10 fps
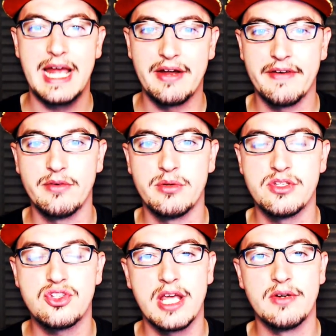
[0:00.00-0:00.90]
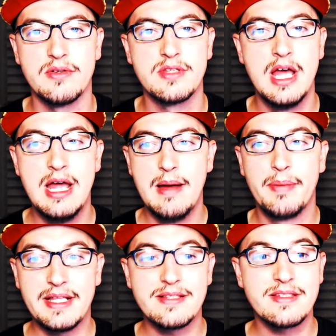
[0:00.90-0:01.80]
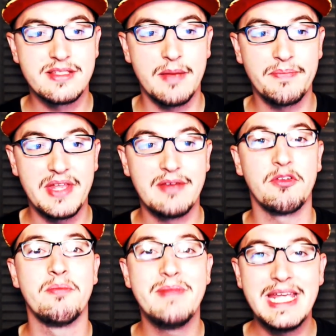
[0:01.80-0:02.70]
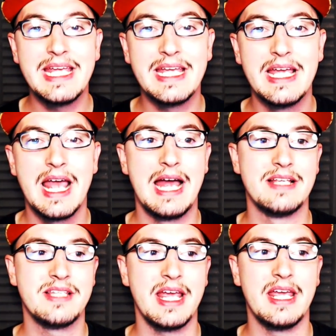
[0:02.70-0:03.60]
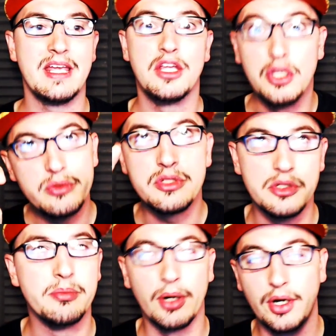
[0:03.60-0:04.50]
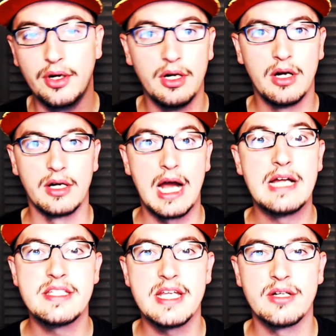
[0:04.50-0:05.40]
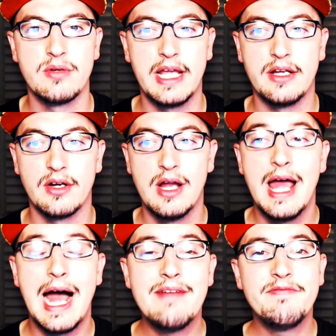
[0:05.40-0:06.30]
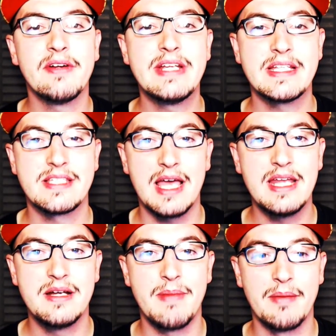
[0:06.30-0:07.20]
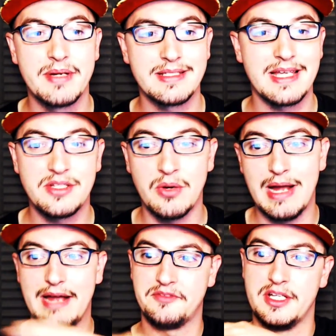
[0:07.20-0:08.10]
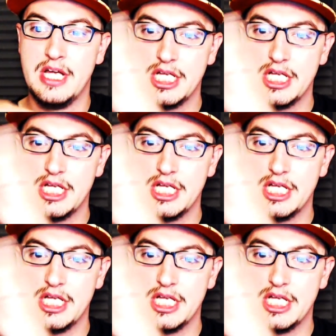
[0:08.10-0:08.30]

down everyone's channels, but this is something for me as a YouTuber or content creator I'm very excited about, because I don't have to